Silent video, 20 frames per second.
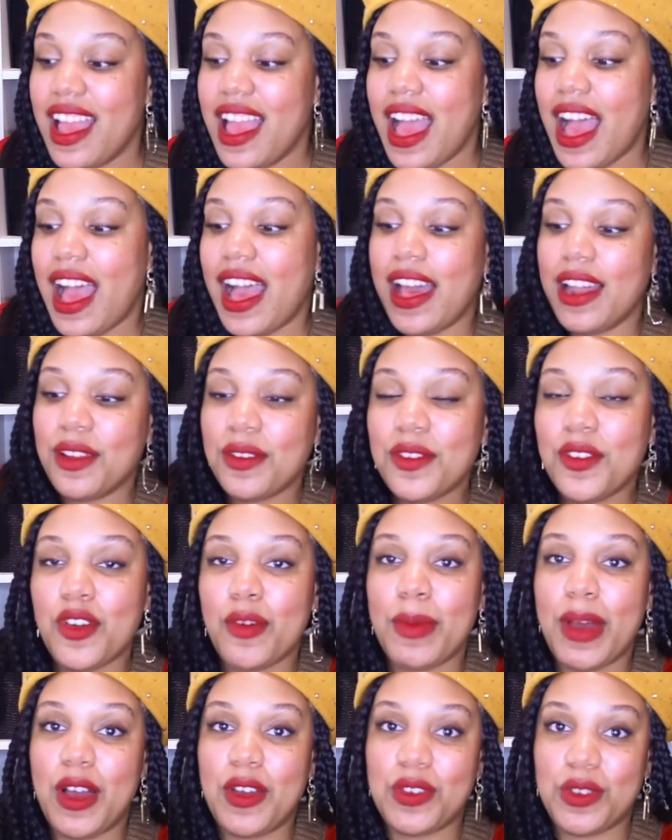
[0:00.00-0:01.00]
I don't know
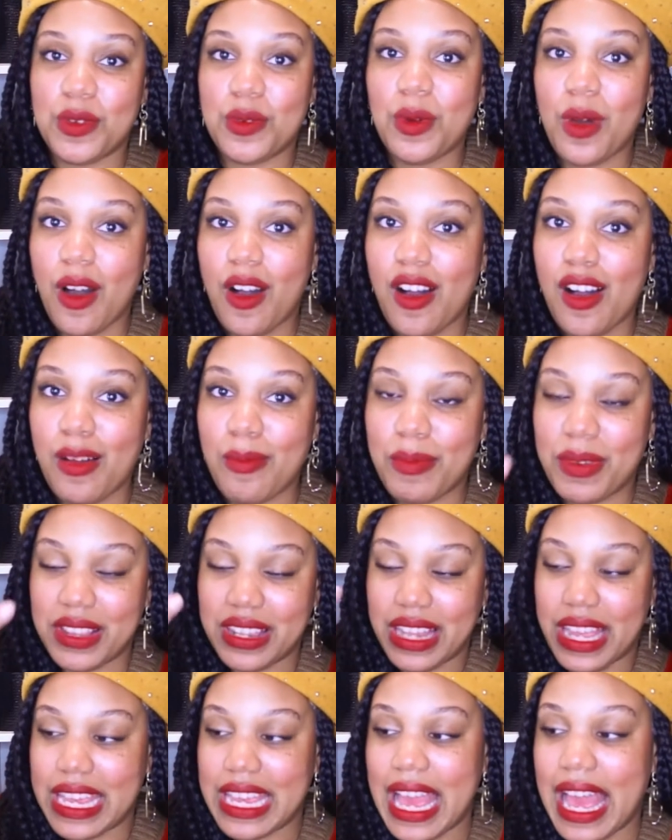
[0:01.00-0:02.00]
about you all, but
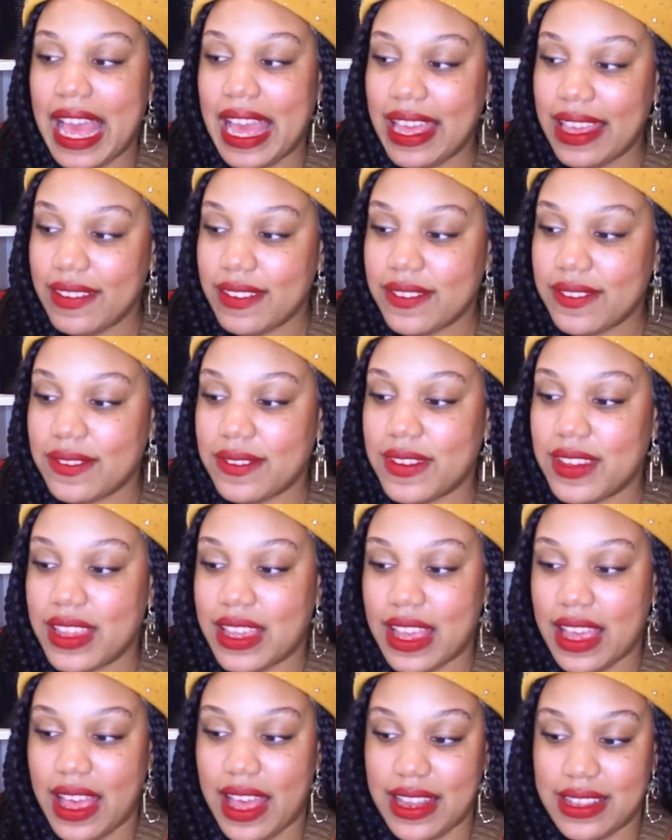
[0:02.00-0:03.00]
like I've
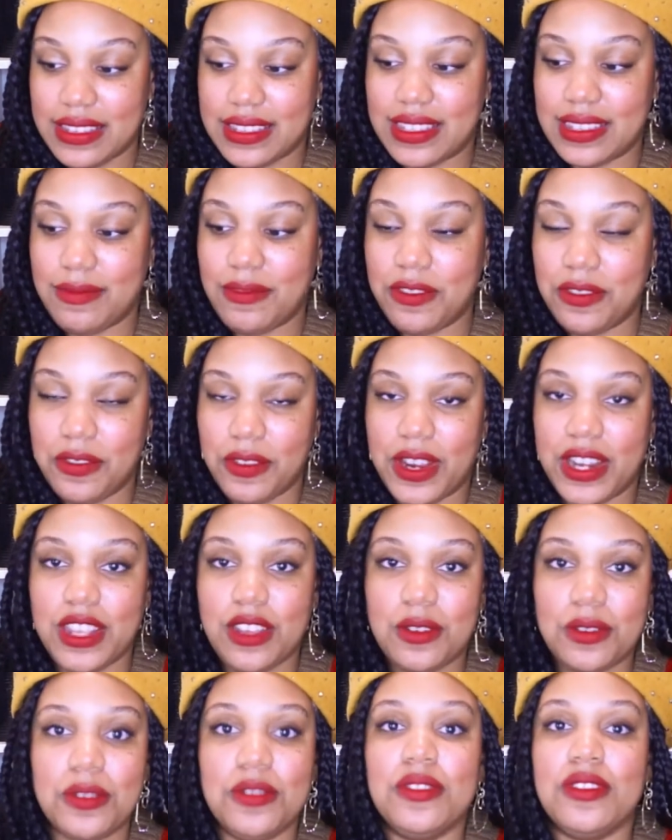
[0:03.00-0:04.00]
gotten some Freddy
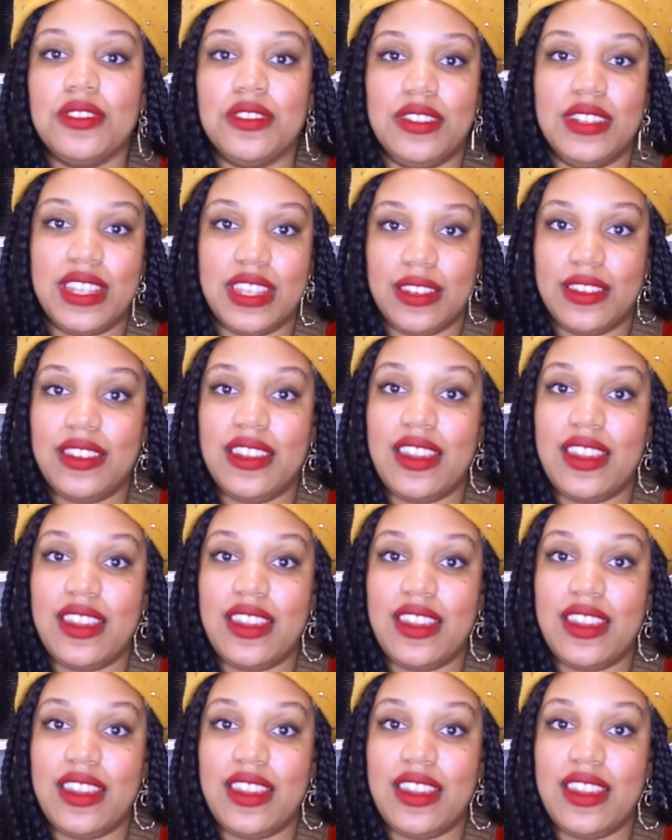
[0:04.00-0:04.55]
Krueger looking